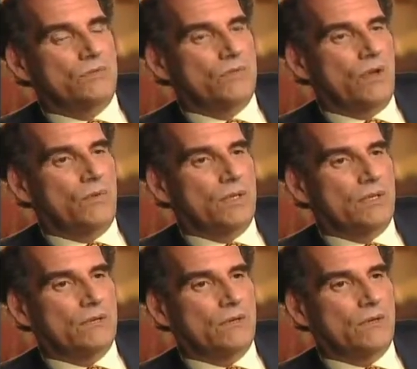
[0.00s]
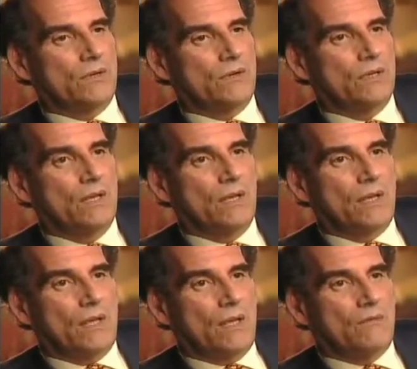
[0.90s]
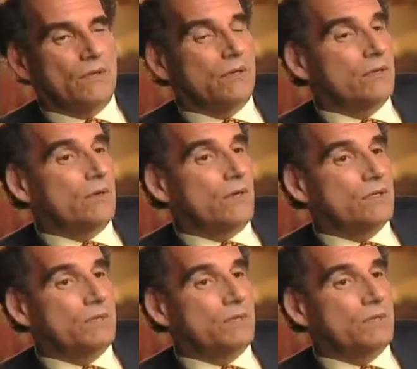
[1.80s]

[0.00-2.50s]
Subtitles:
Darwinian theory if it could cause